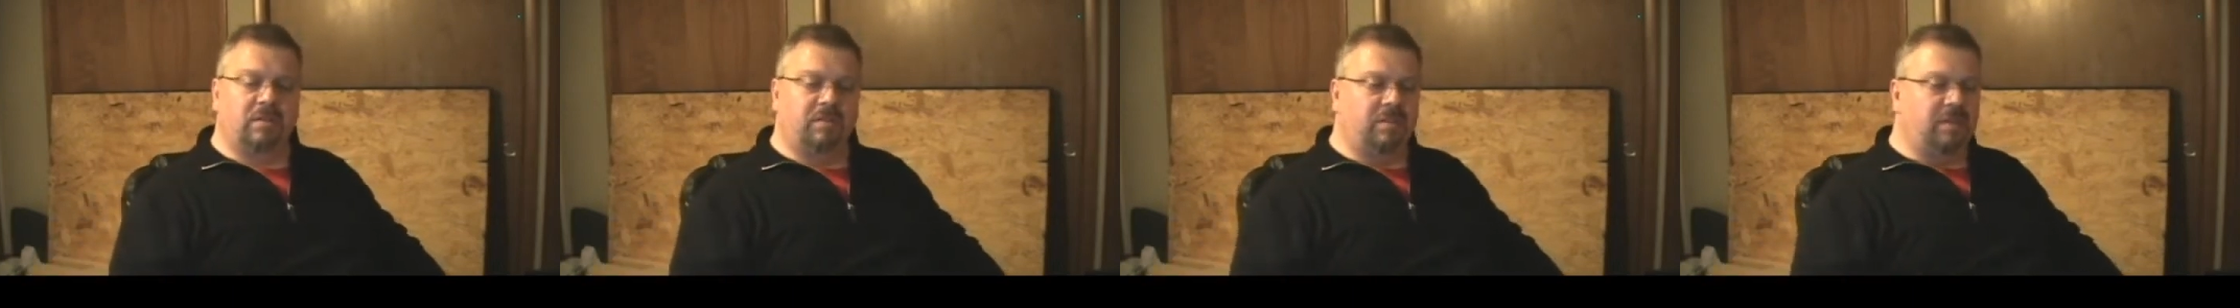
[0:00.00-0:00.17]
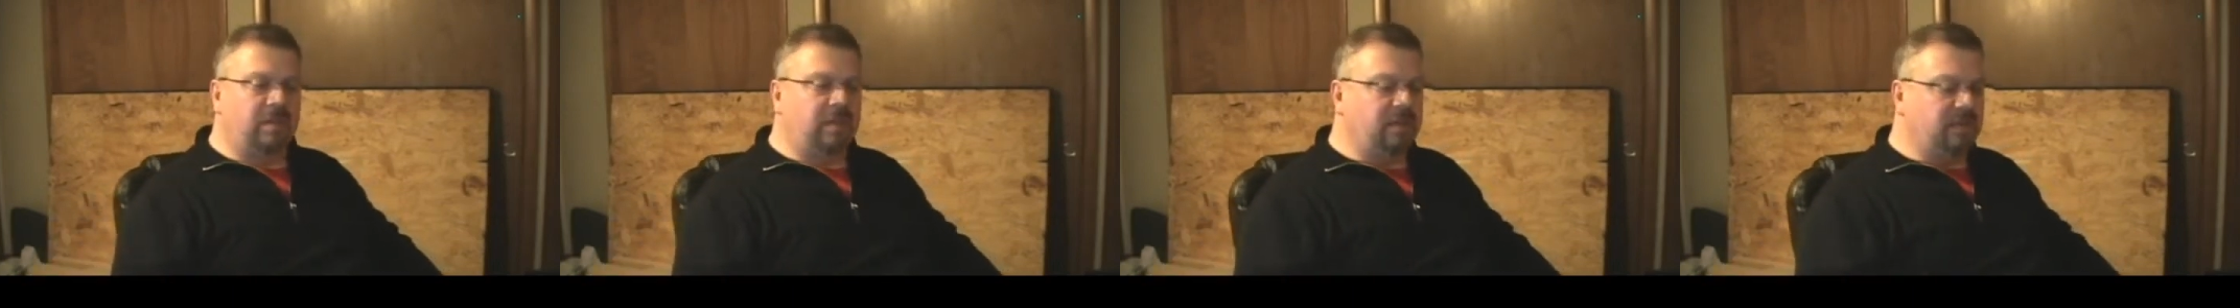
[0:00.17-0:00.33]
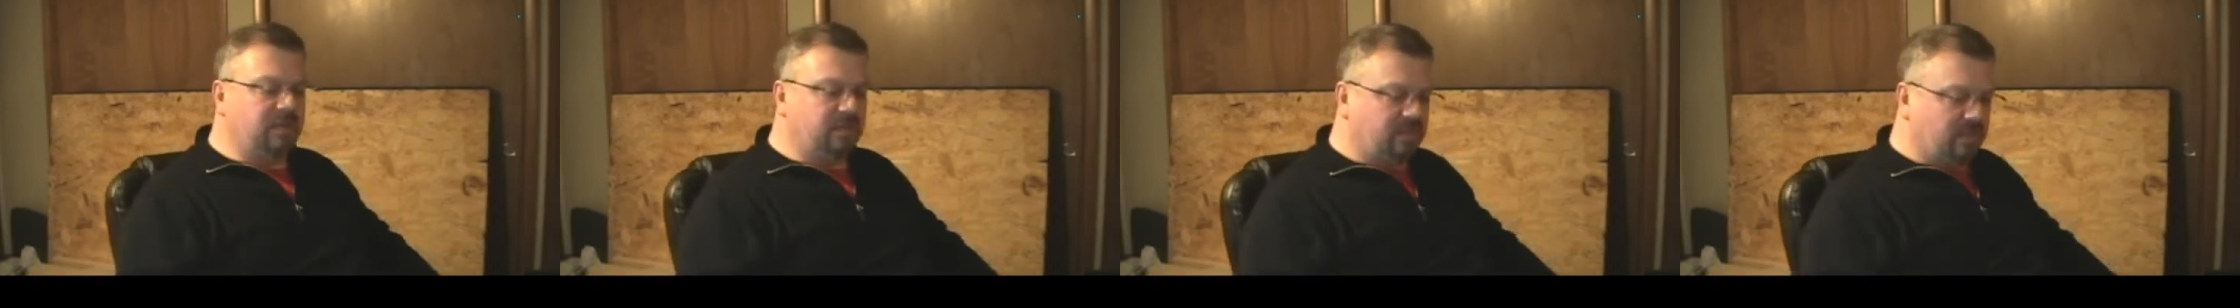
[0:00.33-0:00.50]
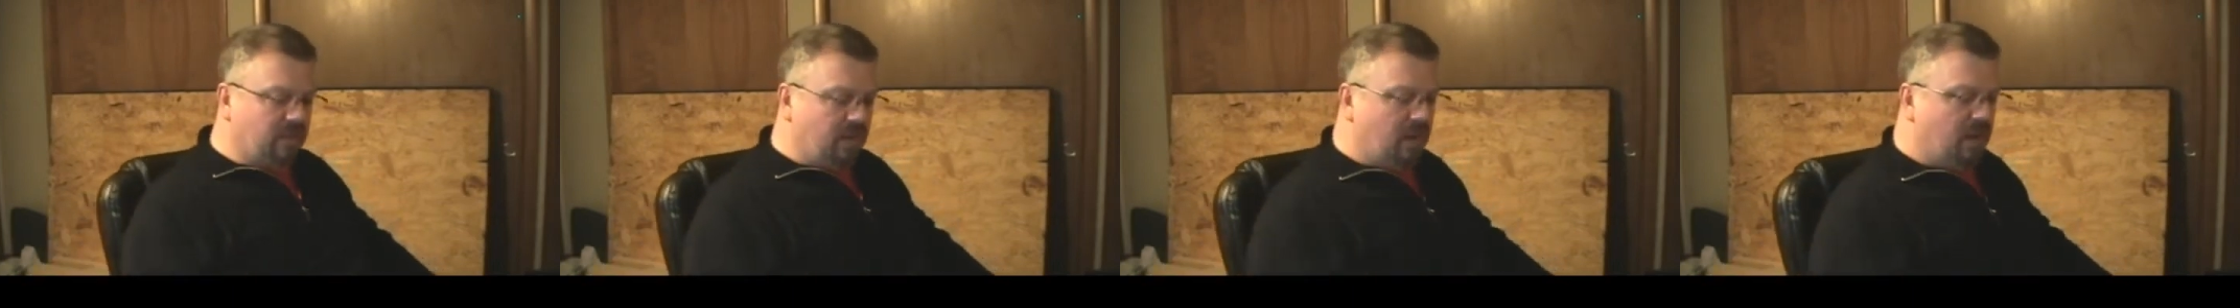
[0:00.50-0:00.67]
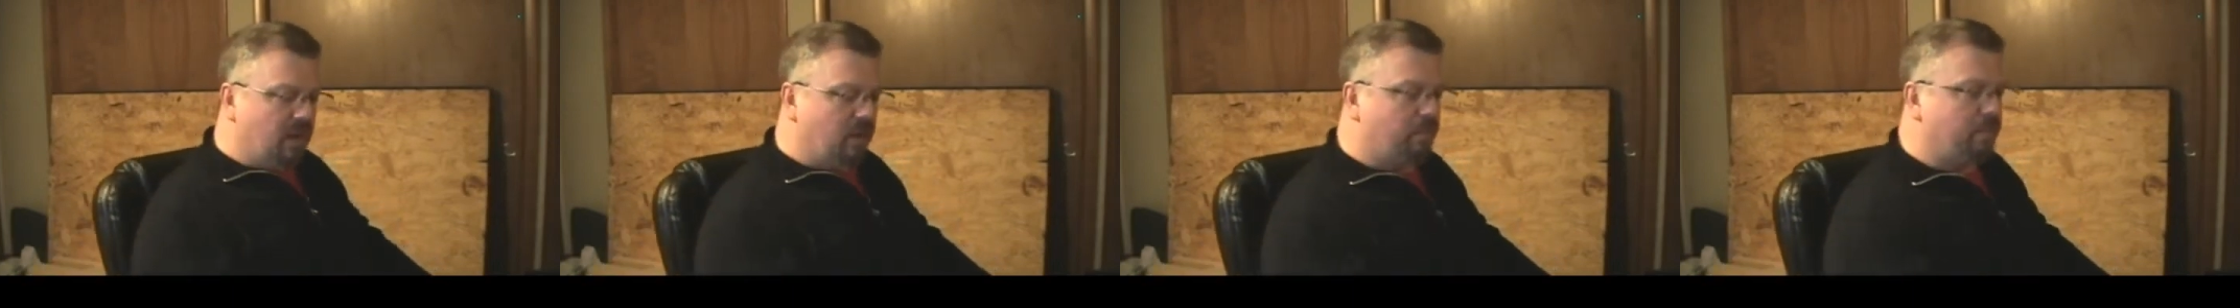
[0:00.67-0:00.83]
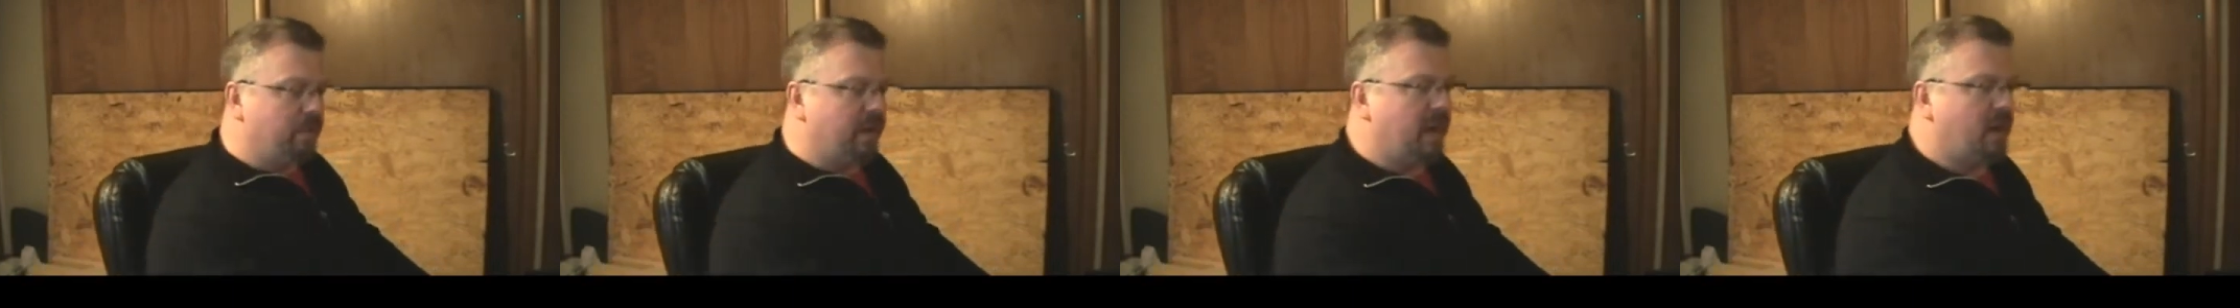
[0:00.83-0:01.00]
the
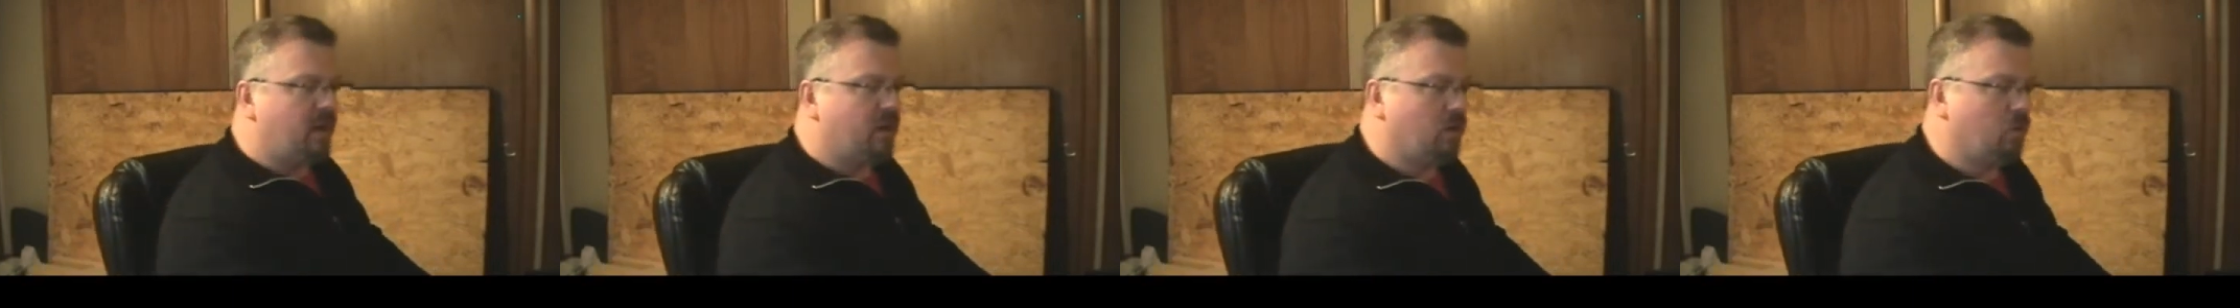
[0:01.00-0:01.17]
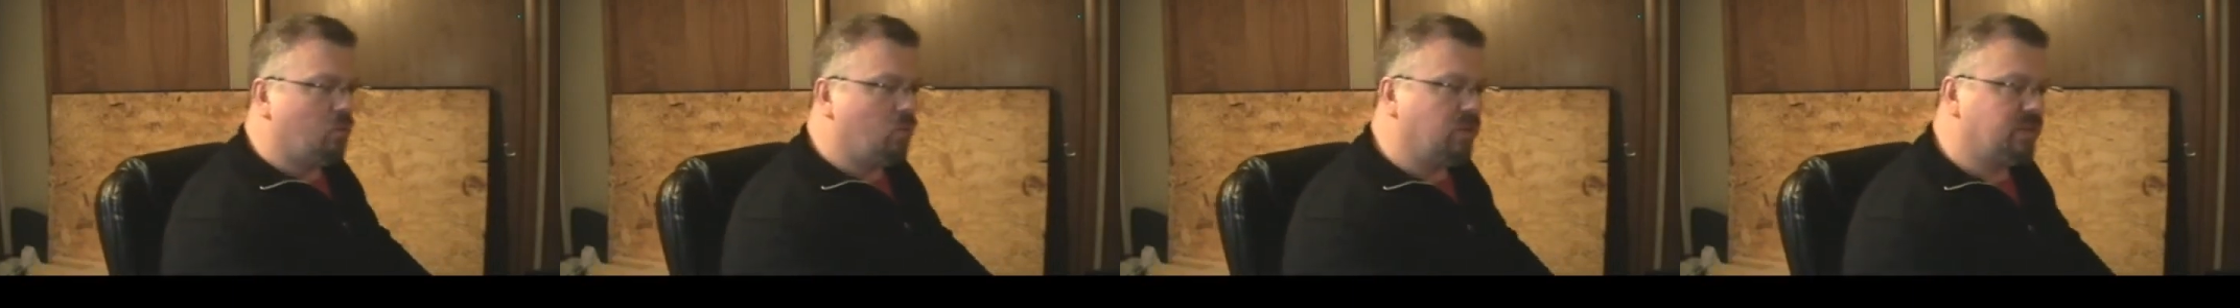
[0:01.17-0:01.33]
descending pattern.